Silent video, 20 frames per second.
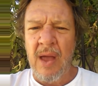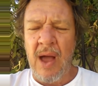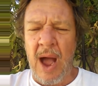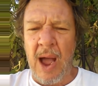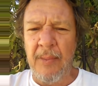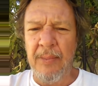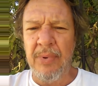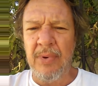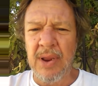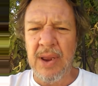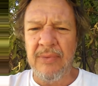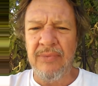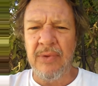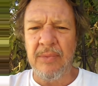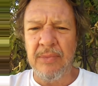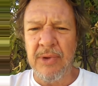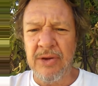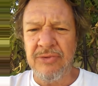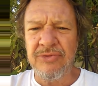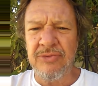I believe
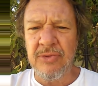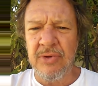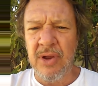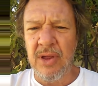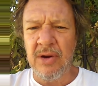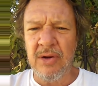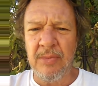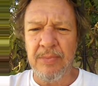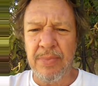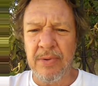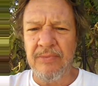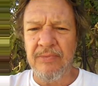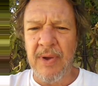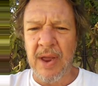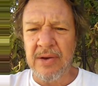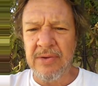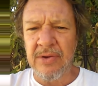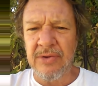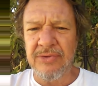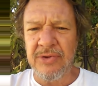that Mr. Hitler
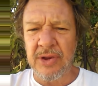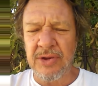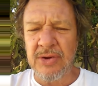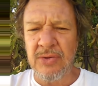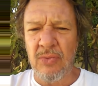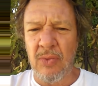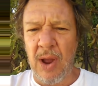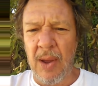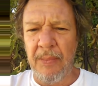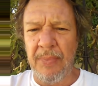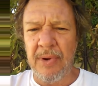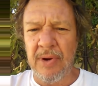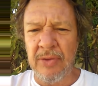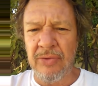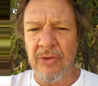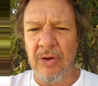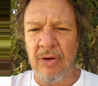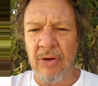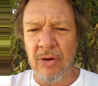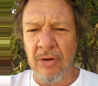perfected such a weapon
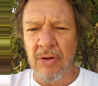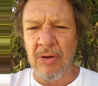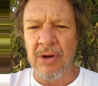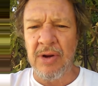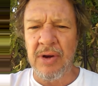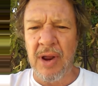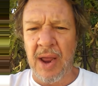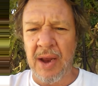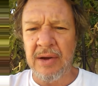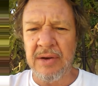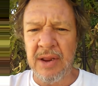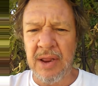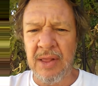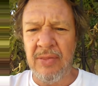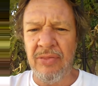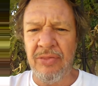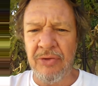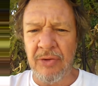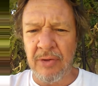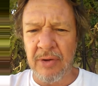in the early
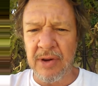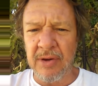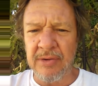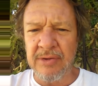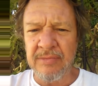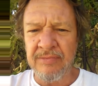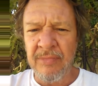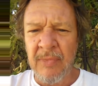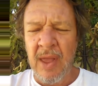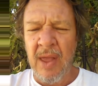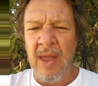1930s,